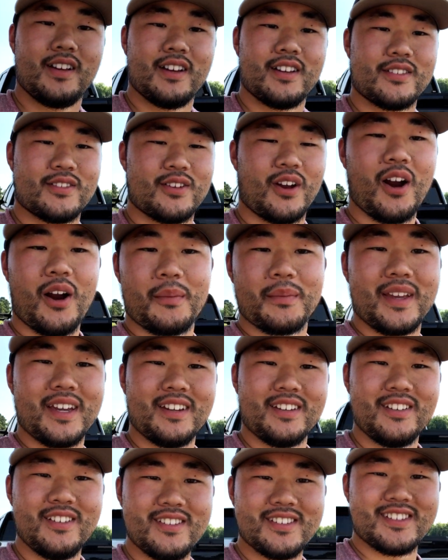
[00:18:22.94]
So I'm
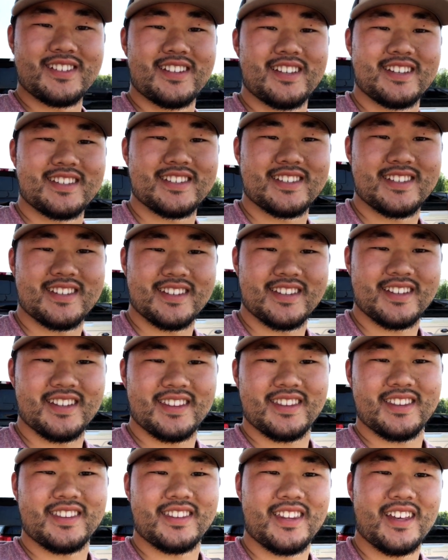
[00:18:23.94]
getting used to this
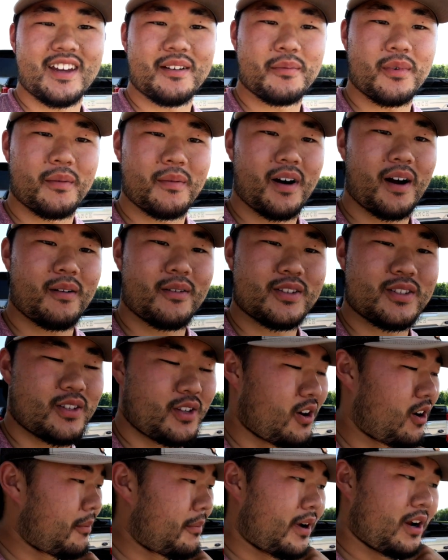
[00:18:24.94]
thing, my bobber, so
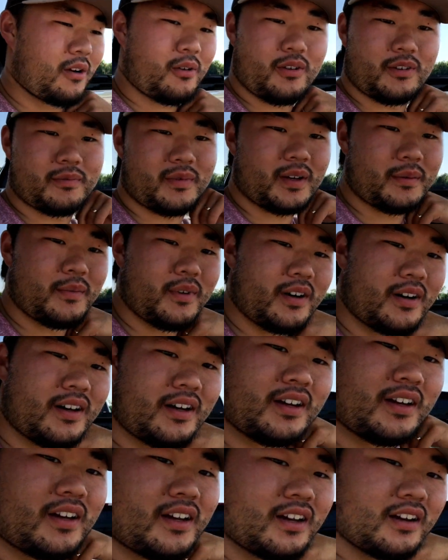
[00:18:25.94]
y'all bear with me, but
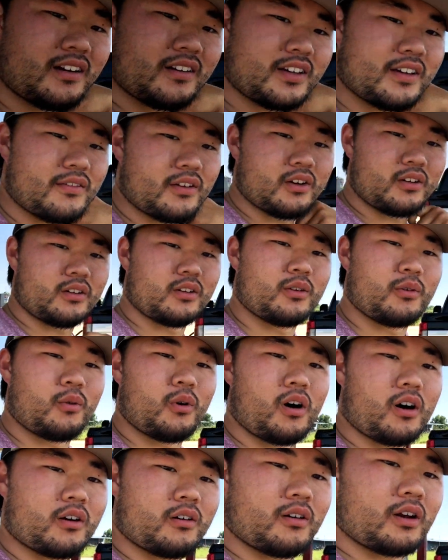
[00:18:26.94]
I'll give y'all a little
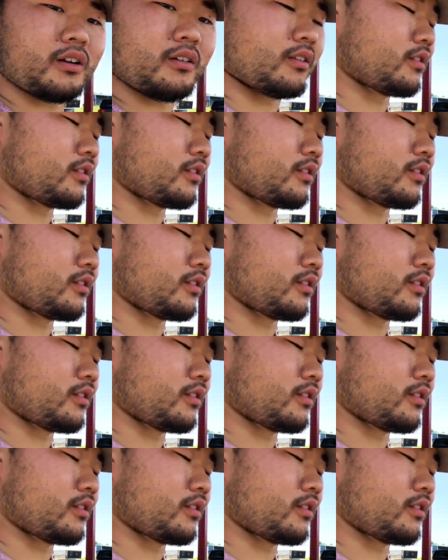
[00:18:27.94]
walk around on